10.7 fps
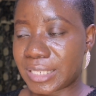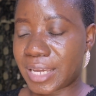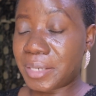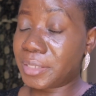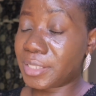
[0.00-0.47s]

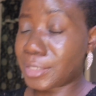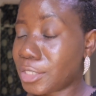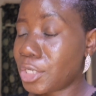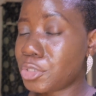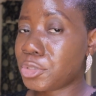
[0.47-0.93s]
I need
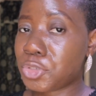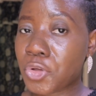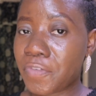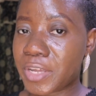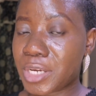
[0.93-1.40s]

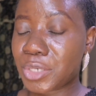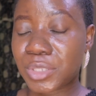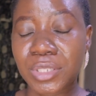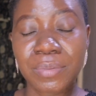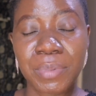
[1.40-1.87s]
two
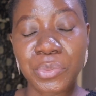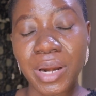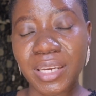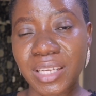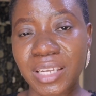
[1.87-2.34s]
videos to be
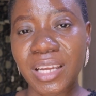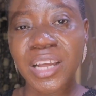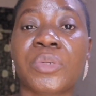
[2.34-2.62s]
ready.